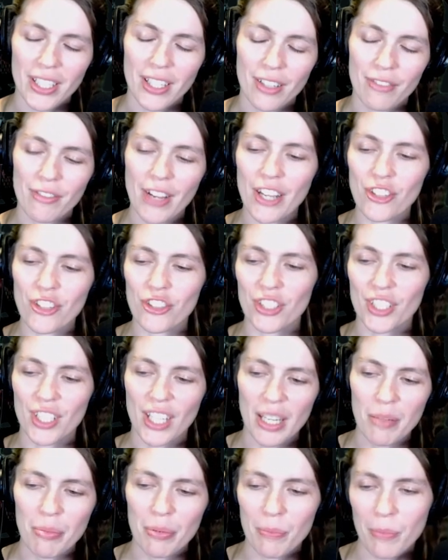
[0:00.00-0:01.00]
an evasion
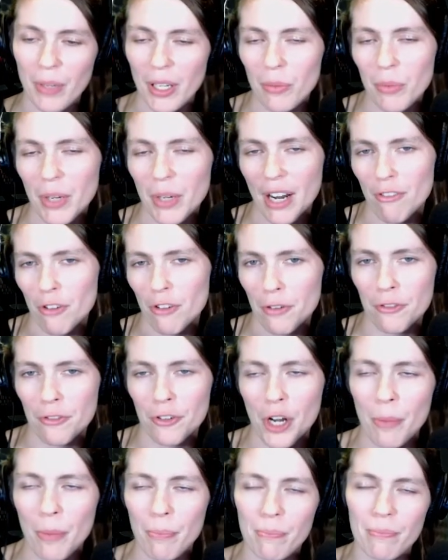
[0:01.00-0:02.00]
type, but whatever. If you
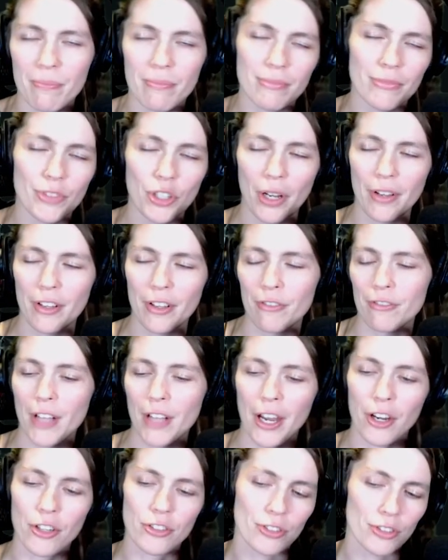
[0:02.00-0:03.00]
don't have
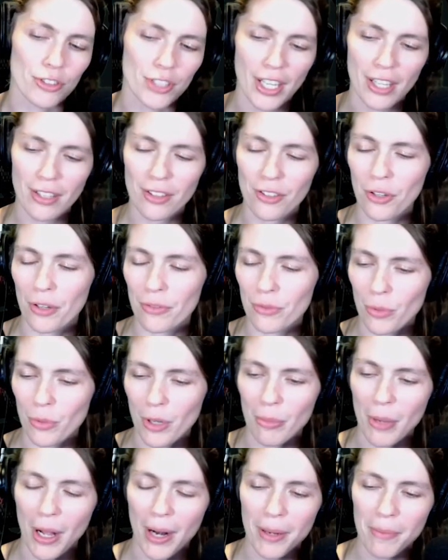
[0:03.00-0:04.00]
flyers in your deck, then you don't have to worry
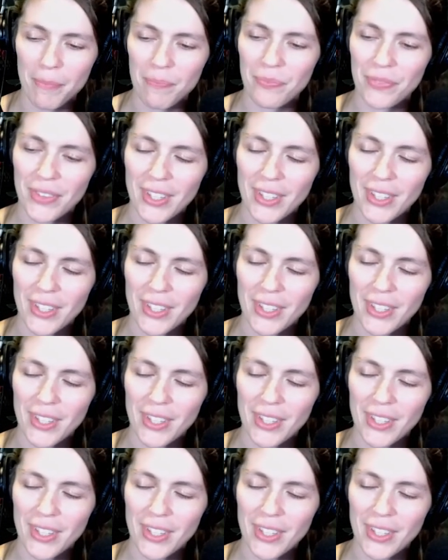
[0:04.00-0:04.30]
about it.